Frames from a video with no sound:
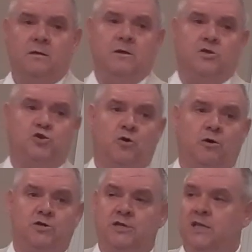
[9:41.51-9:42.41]
A
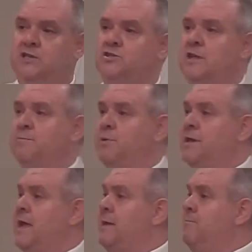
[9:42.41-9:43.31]
church is simply
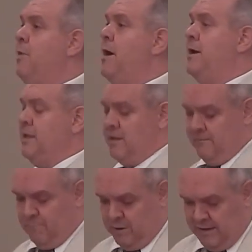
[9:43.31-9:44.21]
a body
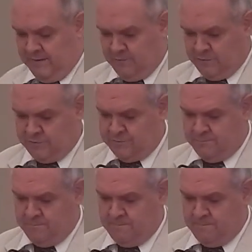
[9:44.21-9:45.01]
of believers.